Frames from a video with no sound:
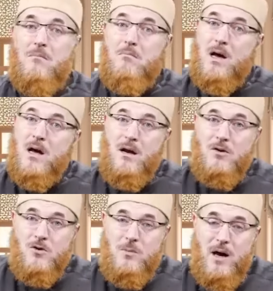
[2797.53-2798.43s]
May Allah
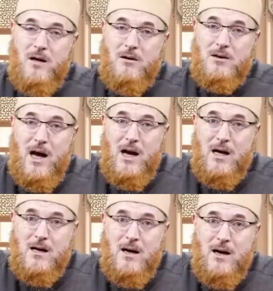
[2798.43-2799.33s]
subhanahu wa
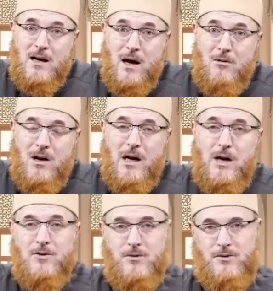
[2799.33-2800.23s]
ta'ala guide our
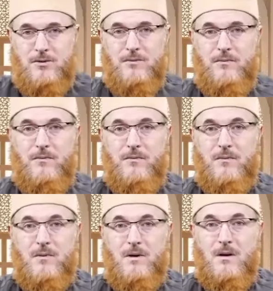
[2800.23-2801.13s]
leaders.
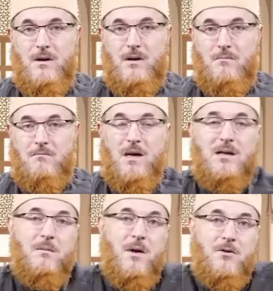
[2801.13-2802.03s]

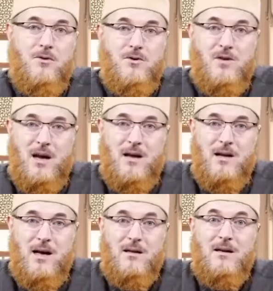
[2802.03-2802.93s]
Make them
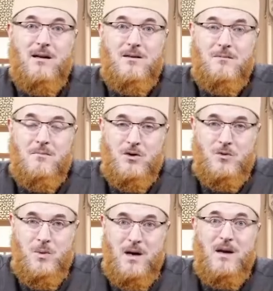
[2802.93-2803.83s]
understand that there is
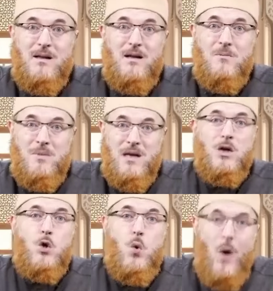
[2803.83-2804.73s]
much better than
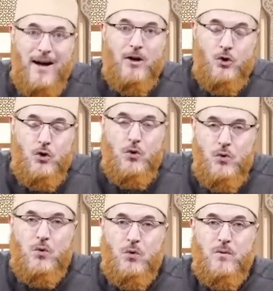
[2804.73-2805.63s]
being quiet to
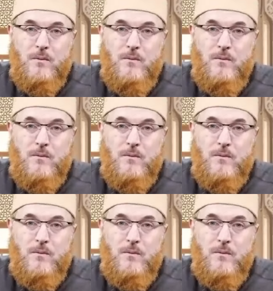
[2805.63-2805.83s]
do.